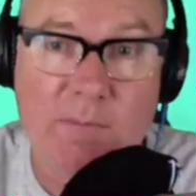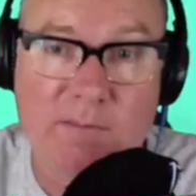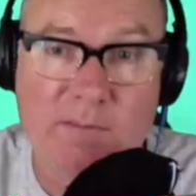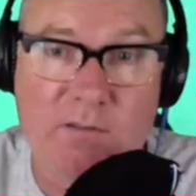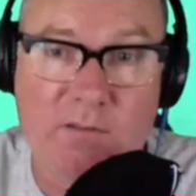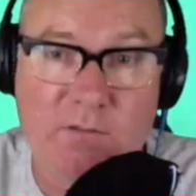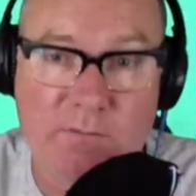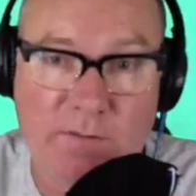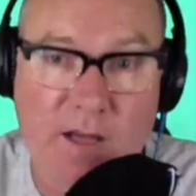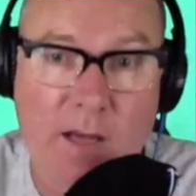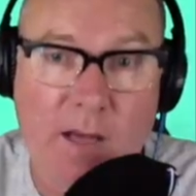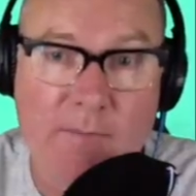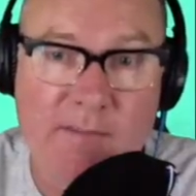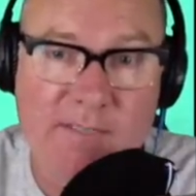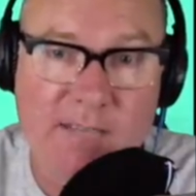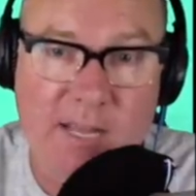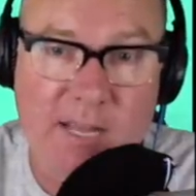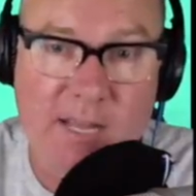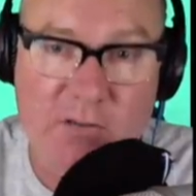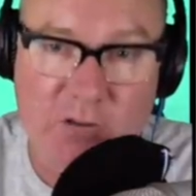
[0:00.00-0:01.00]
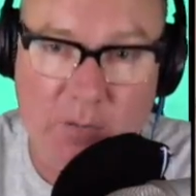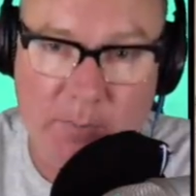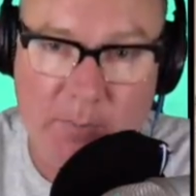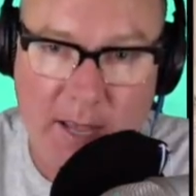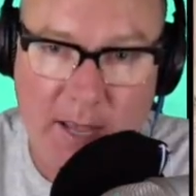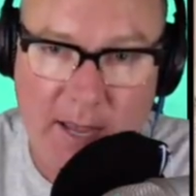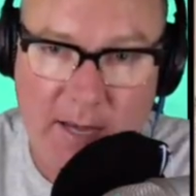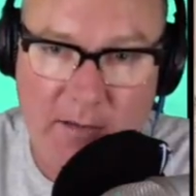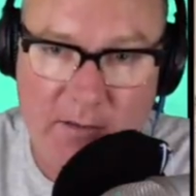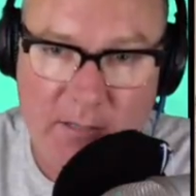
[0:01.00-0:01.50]
to farm this airdrop,
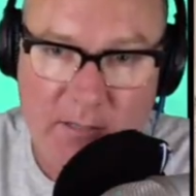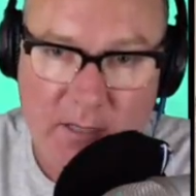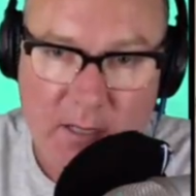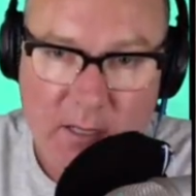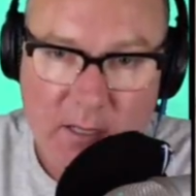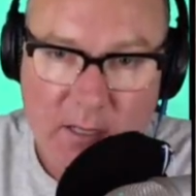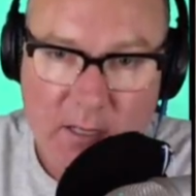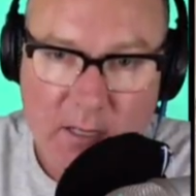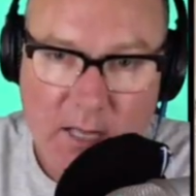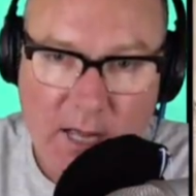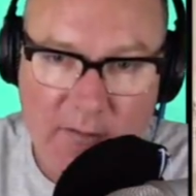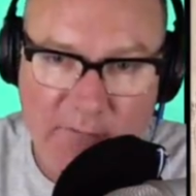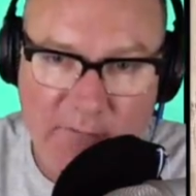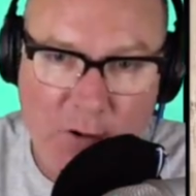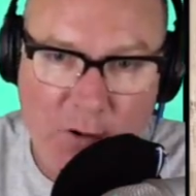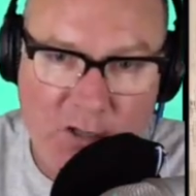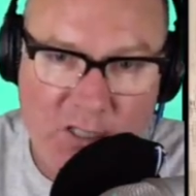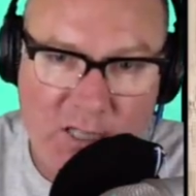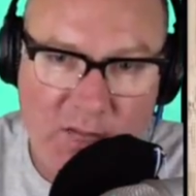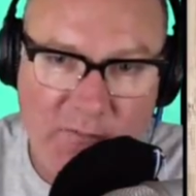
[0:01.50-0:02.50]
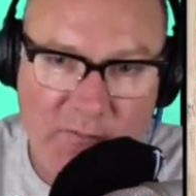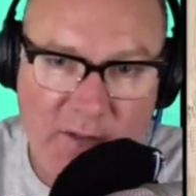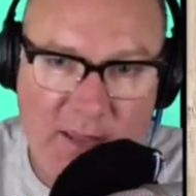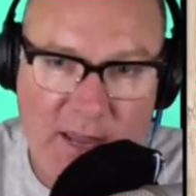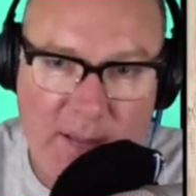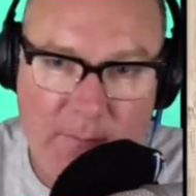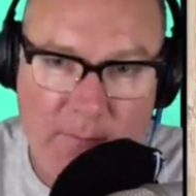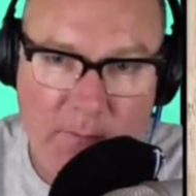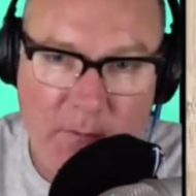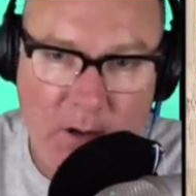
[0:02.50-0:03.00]
and unfortunately for
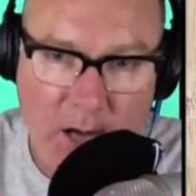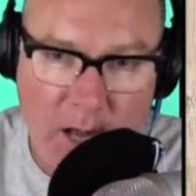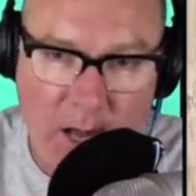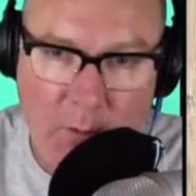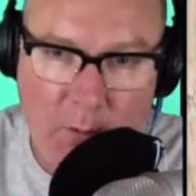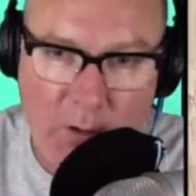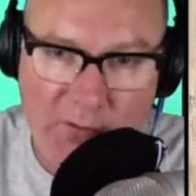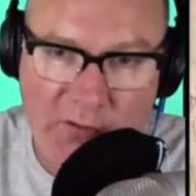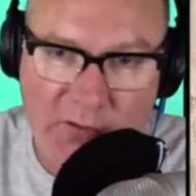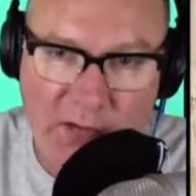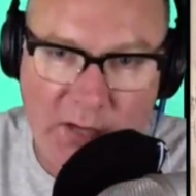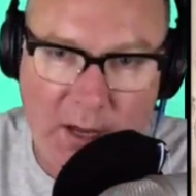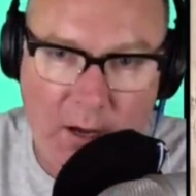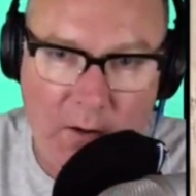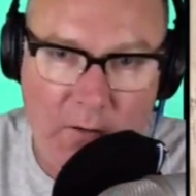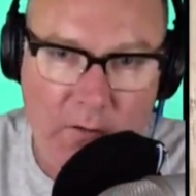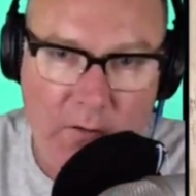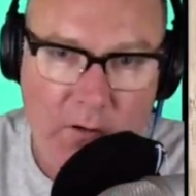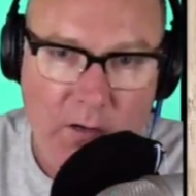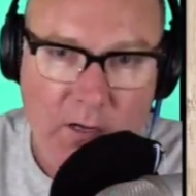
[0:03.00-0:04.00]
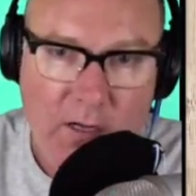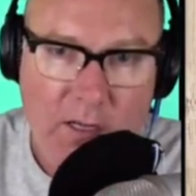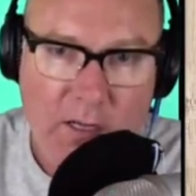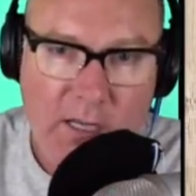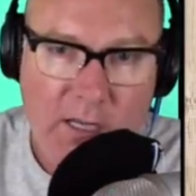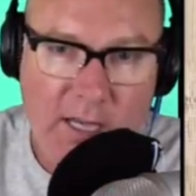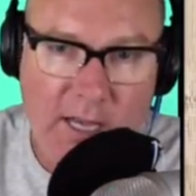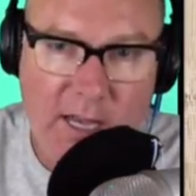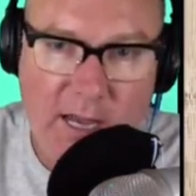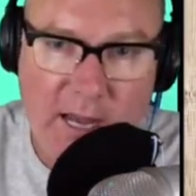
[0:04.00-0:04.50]
him, I'm also
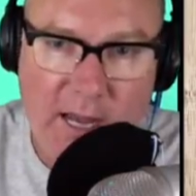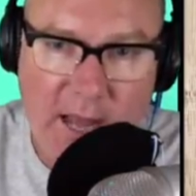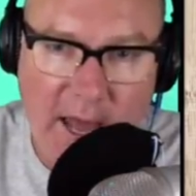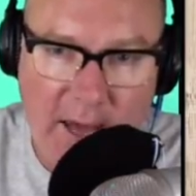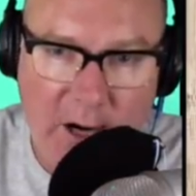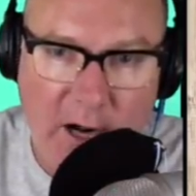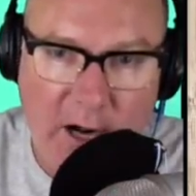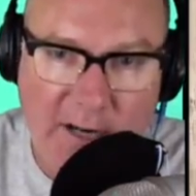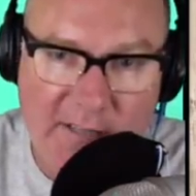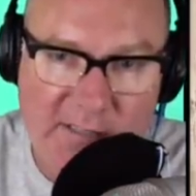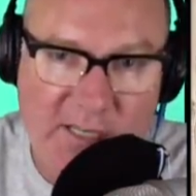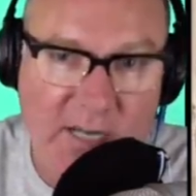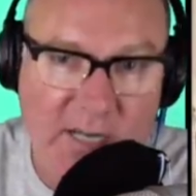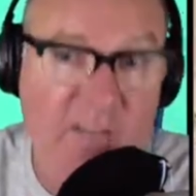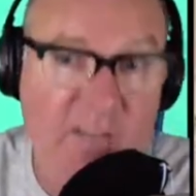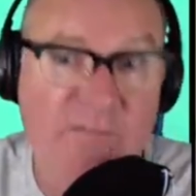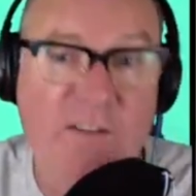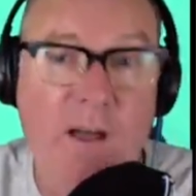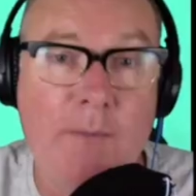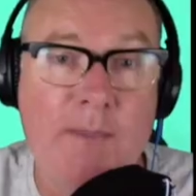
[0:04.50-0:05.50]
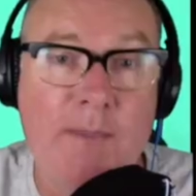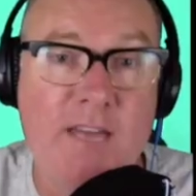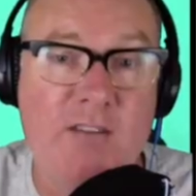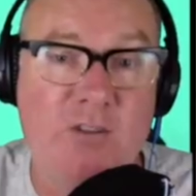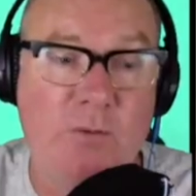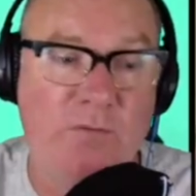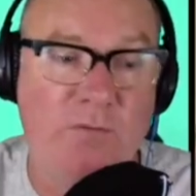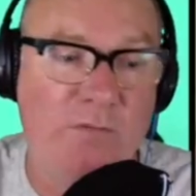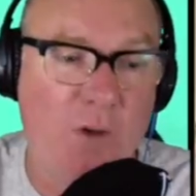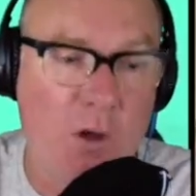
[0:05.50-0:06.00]
here, and I decided to farm the
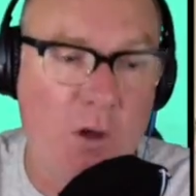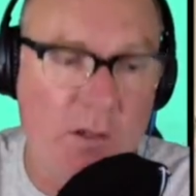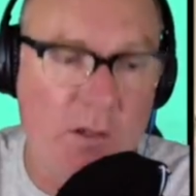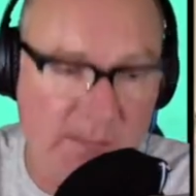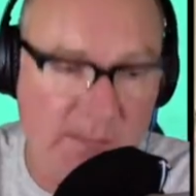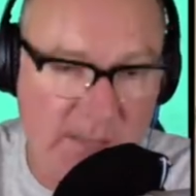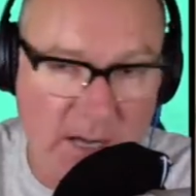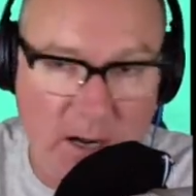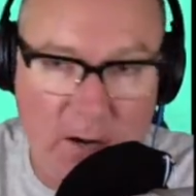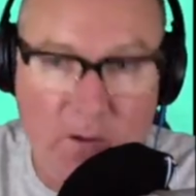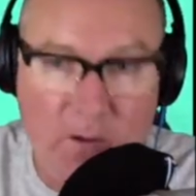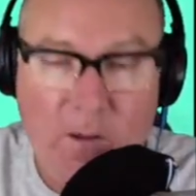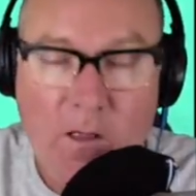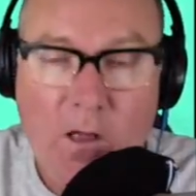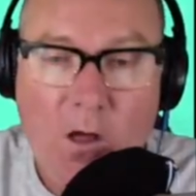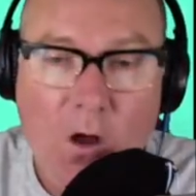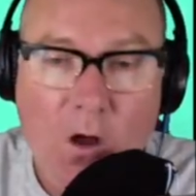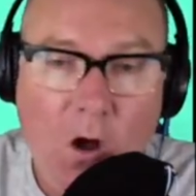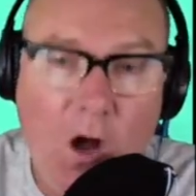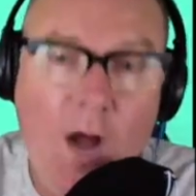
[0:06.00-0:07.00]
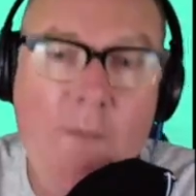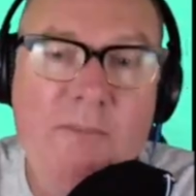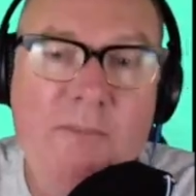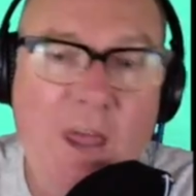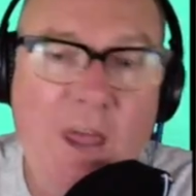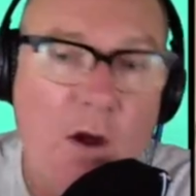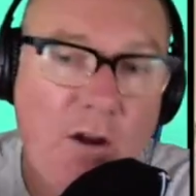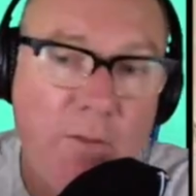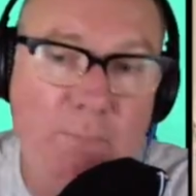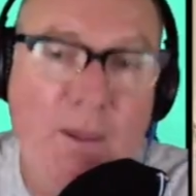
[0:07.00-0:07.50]
airdrop first, so I'm
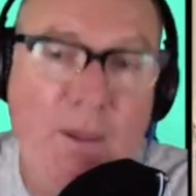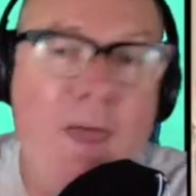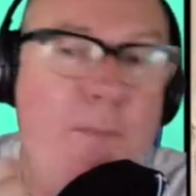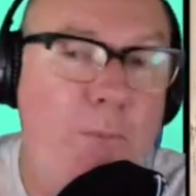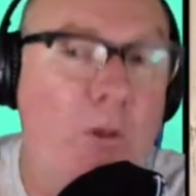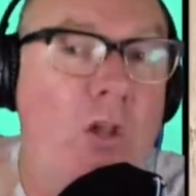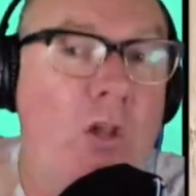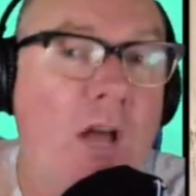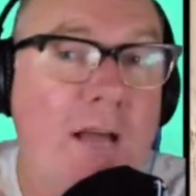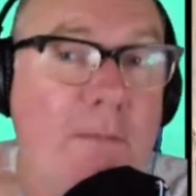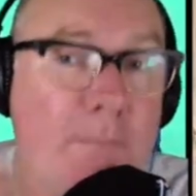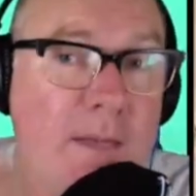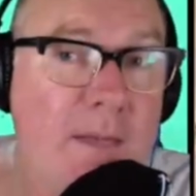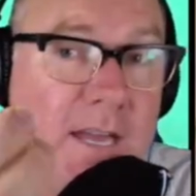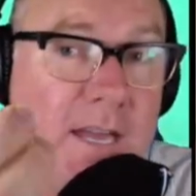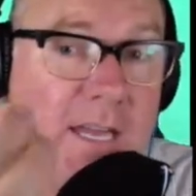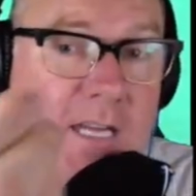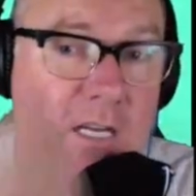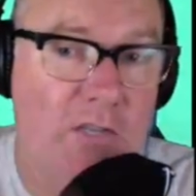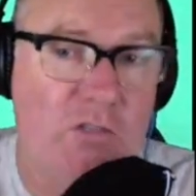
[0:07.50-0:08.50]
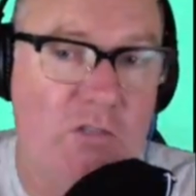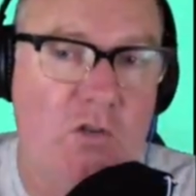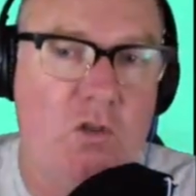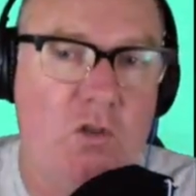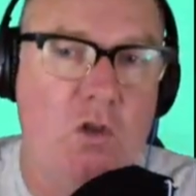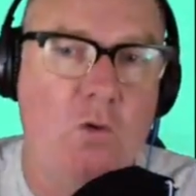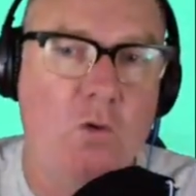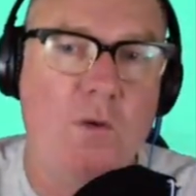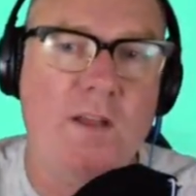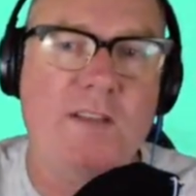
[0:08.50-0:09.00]
there, and people like me are going to do
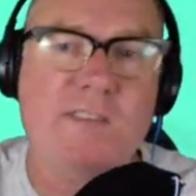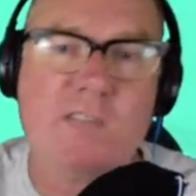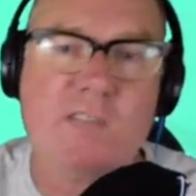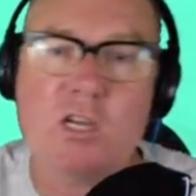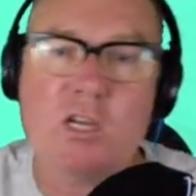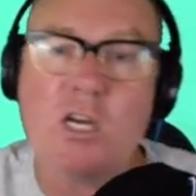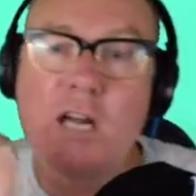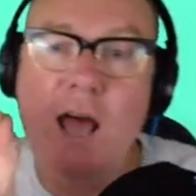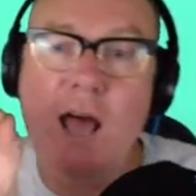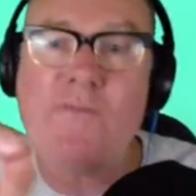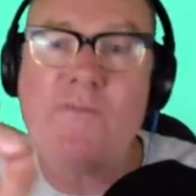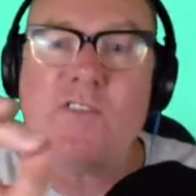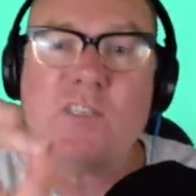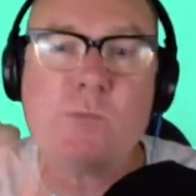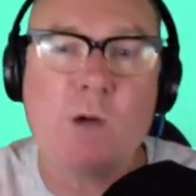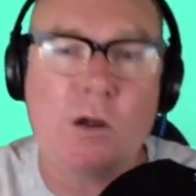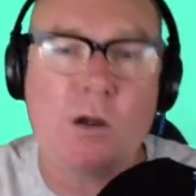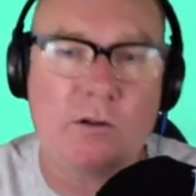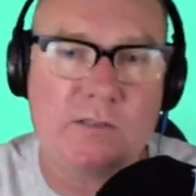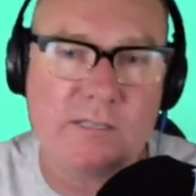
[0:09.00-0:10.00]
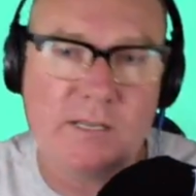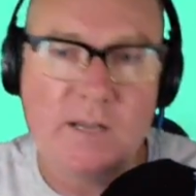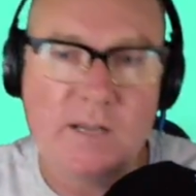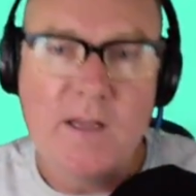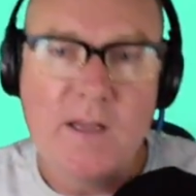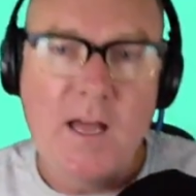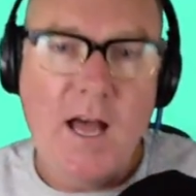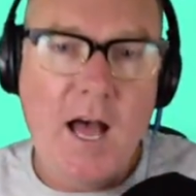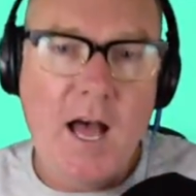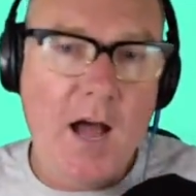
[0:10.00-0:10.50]
you in. So you got to have your smokes,
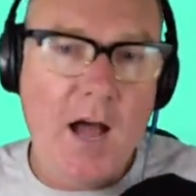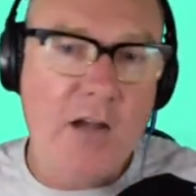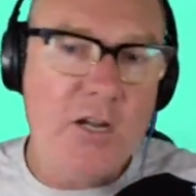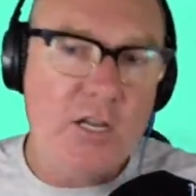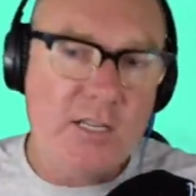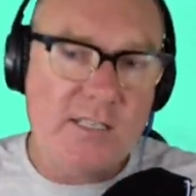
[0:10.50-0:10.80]
and you can